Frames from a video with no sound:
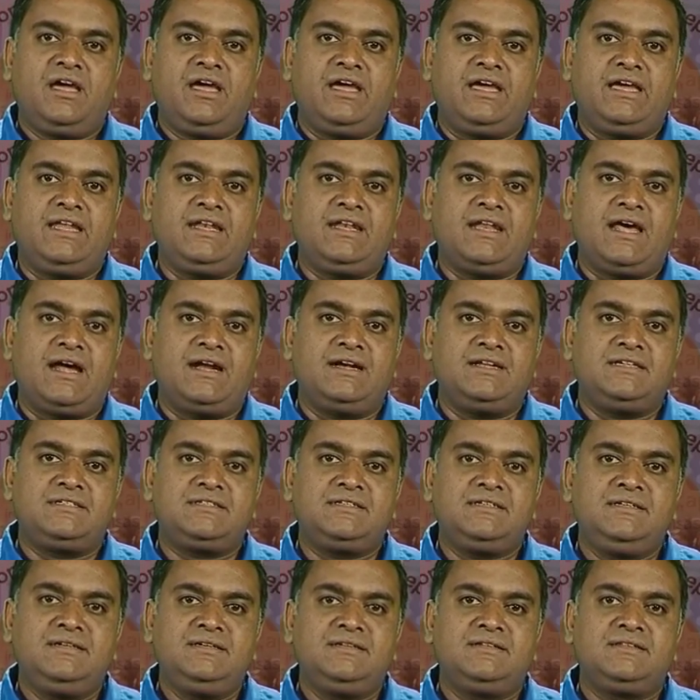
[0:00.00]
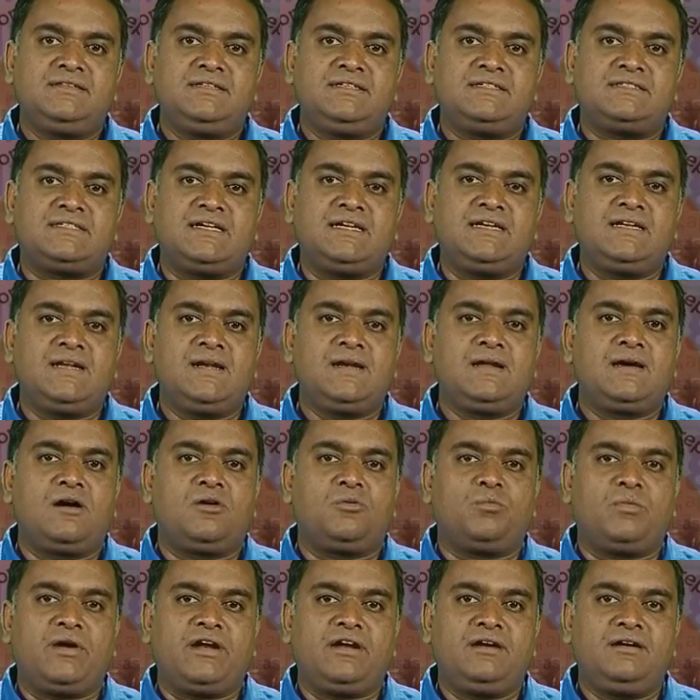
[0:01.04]
In addition, the central
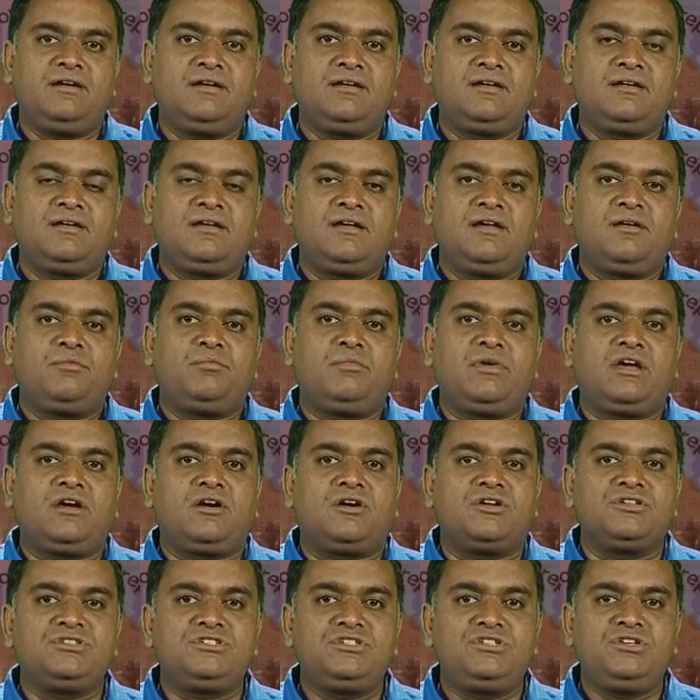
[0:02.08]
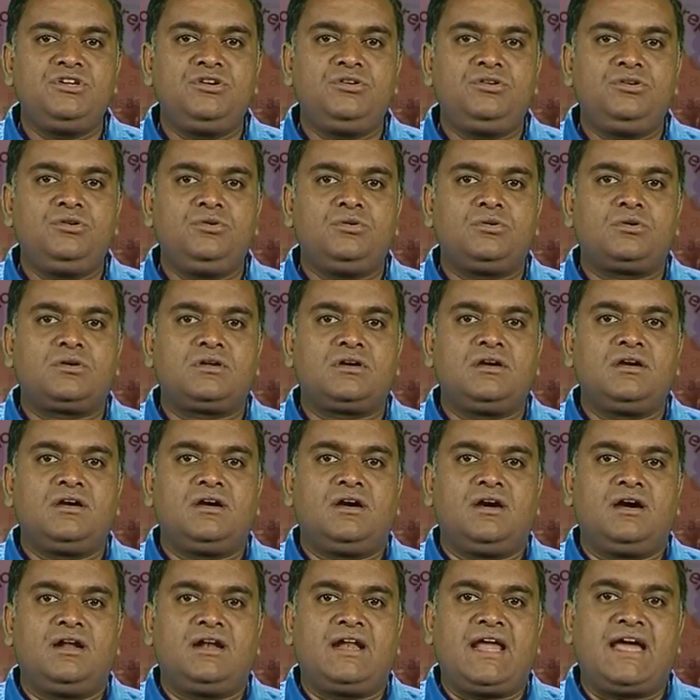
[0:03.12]
government may constitute
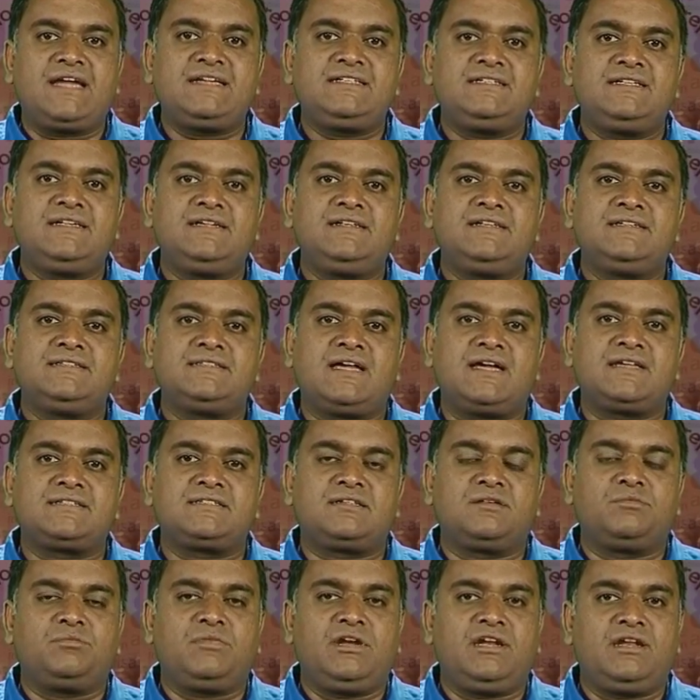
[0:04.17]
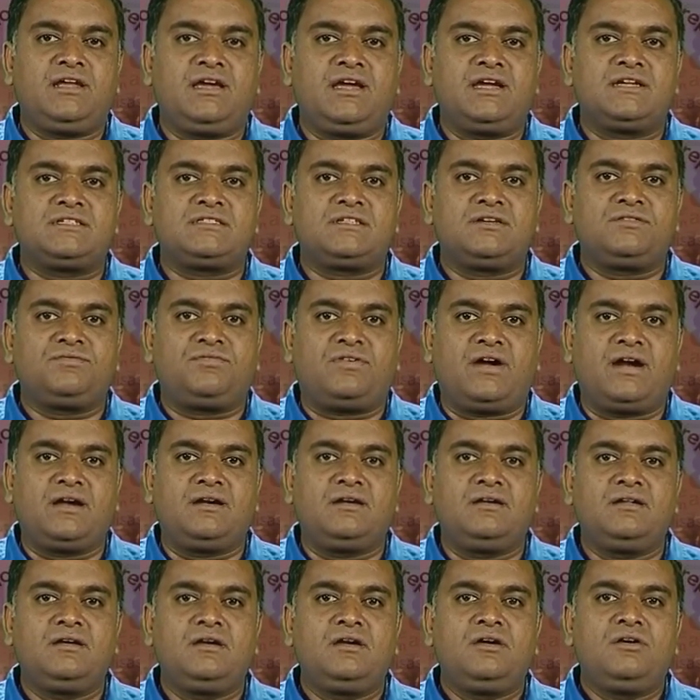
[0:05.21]
a national disaster mitigation
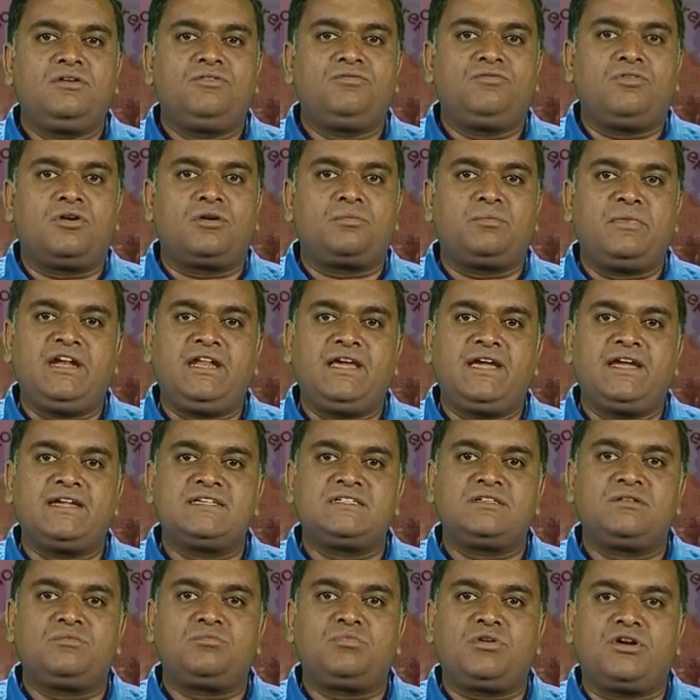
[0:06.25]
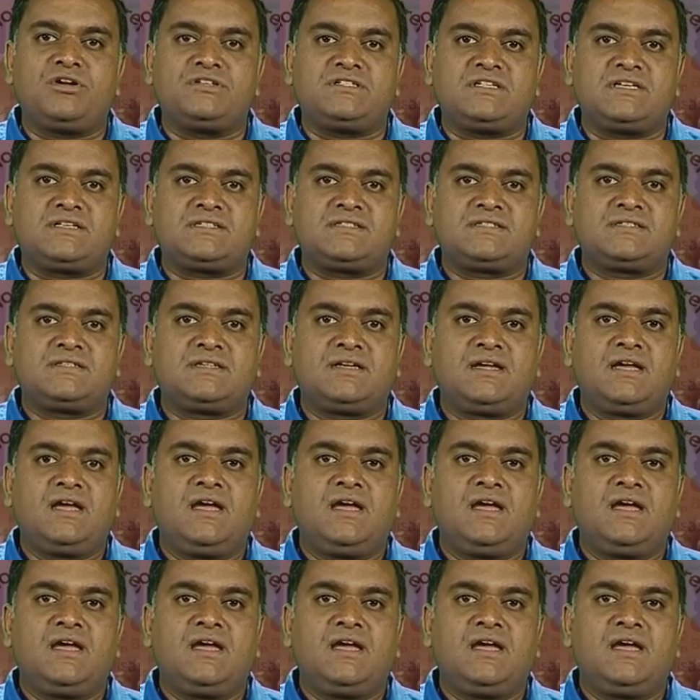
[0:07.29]
fund for mitigation projects.